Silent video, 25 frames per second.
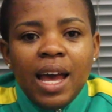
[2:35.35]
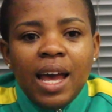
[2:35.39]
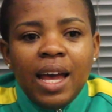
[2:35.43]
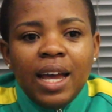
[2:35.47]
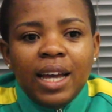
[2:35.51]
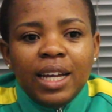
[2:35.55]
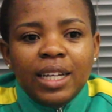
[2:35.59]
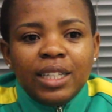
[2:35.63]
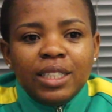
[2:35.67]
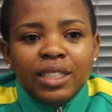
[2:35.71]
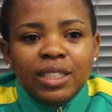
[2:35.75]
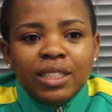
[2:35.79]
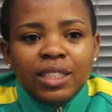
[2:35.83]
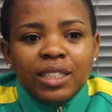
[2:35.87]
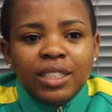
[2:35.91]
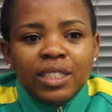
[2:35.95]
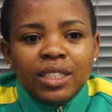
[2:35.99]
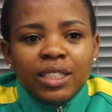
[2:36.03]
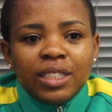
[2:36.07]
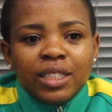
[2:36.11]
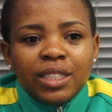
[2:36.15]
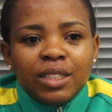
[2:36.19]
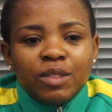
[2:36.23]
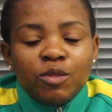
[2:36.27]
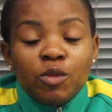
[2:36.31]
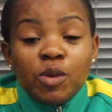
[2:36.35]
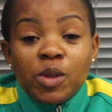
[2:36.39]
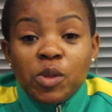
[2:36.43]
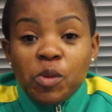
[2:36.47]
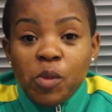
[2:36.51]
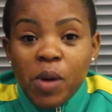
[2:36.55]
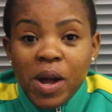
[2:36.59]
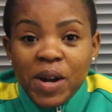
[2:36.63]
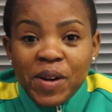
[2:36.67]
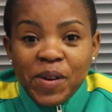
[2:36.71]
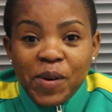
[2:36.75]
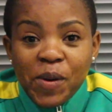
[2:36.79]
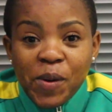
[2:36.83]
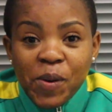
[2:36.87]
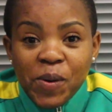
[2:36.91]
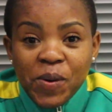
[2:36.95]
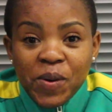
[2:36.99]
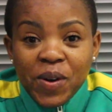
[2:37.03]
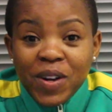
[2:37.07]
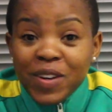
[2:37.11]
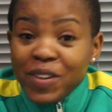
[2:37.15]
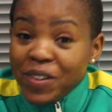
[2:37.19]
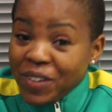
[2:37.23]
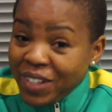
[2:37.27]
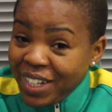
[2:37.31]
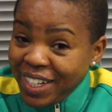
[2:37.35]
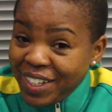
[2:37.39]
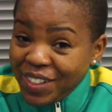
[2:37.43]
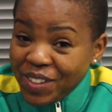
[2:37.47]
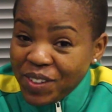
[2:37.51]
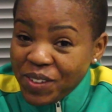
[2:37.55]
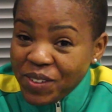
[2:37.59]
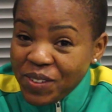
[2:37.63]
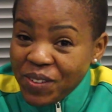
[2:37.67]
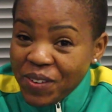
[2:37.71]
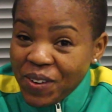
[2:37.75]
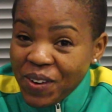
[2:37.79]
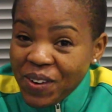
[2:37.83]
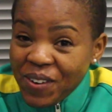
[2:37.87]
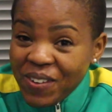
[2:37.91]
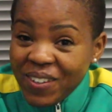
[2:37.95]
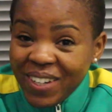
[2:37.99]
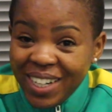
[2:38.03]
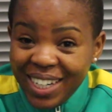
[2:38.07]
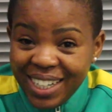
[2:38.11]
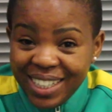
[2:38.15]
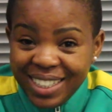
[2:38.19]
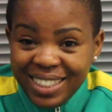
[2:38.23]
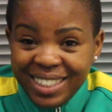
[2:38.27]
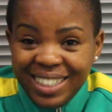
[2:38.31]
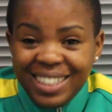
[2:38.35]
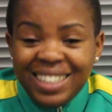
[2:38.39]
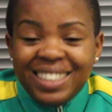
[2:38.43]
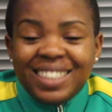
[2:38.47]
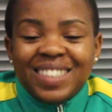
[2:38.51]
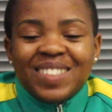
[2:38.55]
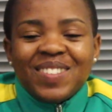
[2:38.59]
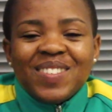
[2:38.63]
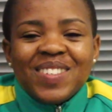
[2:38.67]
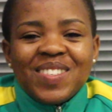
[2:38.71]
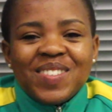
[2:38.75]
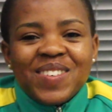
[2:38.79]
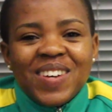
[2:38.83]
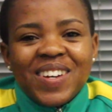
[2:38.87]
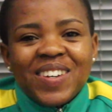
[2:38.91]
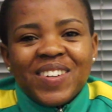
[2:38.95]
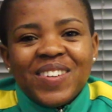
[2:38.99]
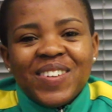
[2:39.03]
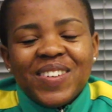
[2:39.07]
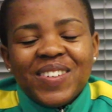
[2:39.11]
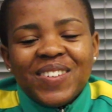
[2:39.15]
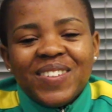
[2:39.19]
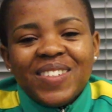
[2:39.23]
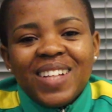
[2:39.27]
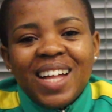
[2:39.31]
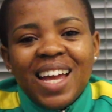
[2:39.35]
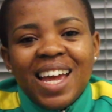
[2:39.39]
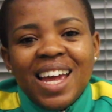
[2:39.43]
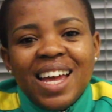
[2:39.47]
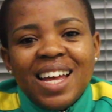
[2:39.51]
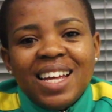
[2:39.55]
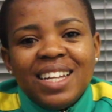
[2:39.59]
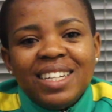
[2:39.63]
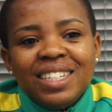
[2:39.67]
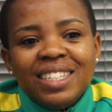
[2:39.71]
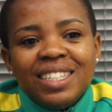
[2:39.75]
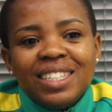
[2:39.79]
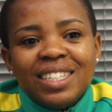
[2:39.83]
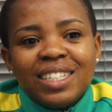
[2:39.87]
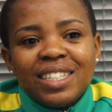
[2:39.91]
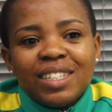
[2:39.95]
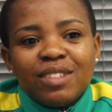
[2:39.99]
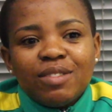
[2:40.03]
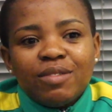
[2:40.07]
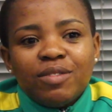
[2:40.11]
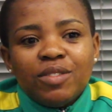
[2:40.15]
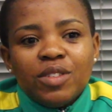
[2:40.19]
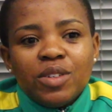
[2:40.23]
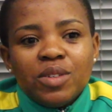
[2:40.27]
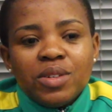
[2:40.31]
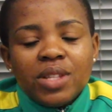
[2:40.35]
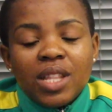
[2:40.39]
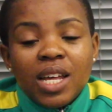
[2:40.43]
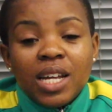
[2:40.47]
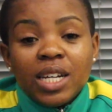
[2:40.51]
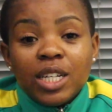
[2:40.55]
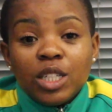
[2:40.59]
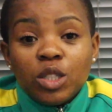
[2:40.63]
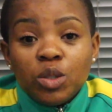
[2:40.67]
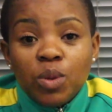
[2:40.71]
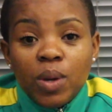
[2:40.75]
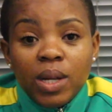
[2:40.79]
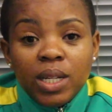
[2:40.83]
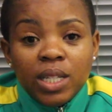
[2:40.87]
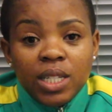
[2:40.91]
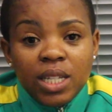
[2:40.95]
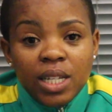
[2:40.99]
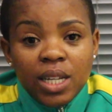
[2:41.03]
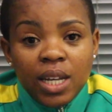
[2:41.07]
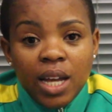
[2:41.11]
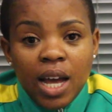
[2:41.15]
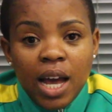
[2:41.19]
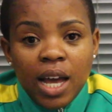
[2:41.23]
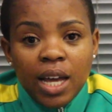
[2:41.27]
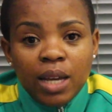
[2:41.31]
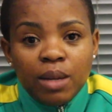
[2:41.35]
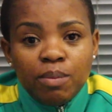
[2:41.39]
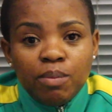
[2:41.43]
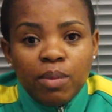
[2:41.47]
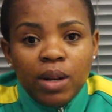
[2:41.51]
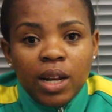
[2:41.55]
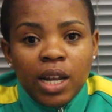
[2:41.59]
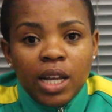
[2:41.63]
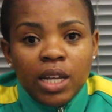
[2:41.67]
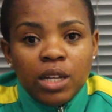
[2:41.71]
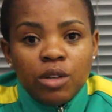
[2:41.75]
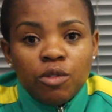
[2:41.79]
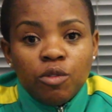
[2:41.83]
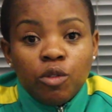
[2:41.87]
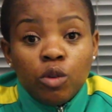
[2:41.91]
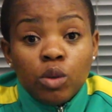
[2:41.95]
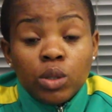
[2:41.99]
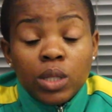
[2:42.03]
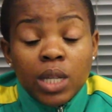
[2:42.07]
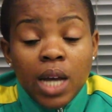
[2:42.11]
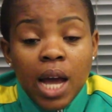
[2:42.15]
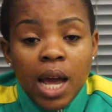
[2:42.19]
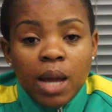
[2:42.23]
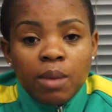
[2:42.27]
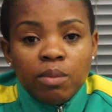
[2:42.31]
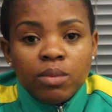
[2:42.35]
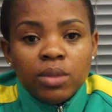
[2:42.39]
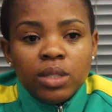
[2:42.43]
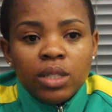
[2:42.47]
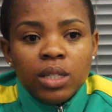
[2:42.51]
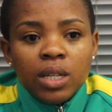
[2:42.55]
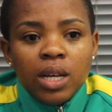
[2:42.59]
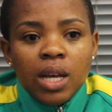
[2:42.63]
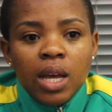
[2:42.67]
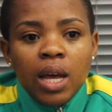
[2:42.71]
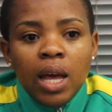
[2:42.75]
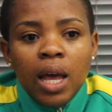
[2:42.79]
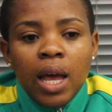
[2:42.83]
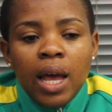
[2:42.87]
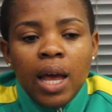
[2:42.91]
And with one goal, not an own goal, yes, with one goal. And for the under 20, I played 4 times.